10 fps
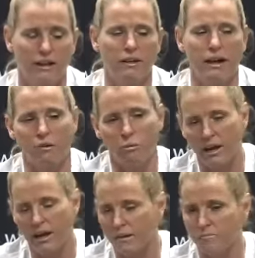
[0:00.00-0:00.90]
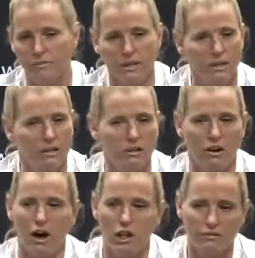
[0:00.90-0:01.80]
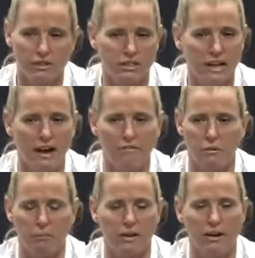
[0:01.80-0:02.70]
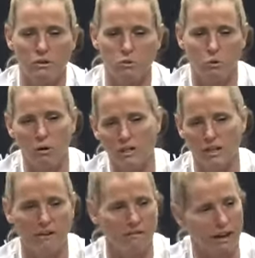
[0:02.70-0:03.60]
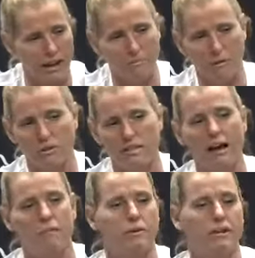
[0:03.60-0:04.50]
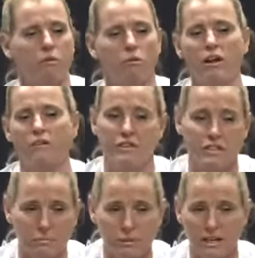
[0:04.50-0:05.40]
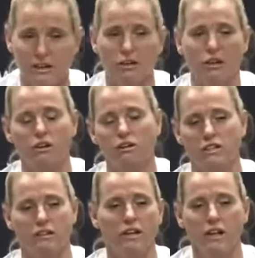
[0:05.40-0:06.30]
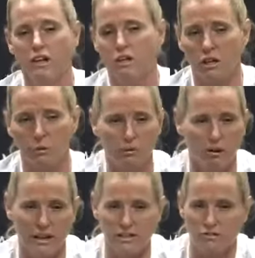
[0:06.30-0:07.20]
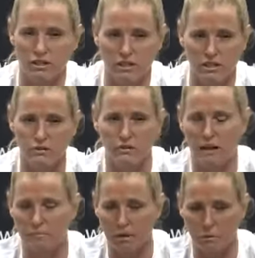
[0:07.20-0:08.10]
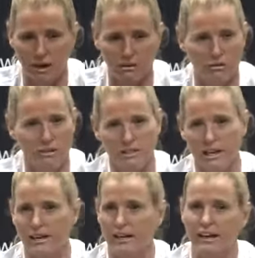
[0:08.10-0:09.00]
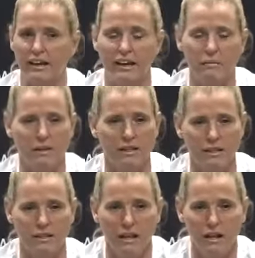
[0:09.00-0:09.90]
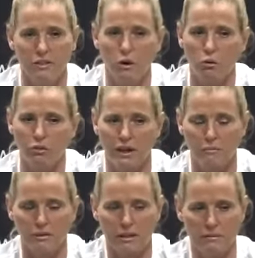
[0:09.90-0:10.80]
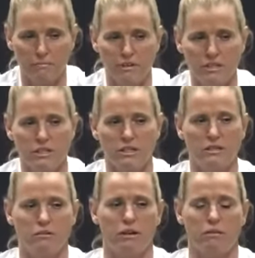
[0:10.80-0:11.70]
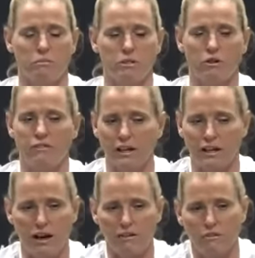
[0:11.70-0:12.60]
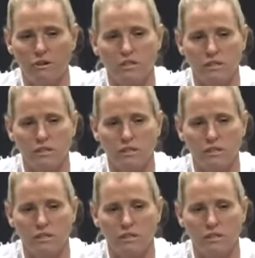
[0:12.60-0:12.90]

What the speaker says: Now we had, you know, all of us staff to players were watching every game that was happening, and what if this upset occurs? And you know, we were on the edge of our seats for that BYU-Gonzaga game, and then the whole thing with the MVC, the Missouri Valley Conference.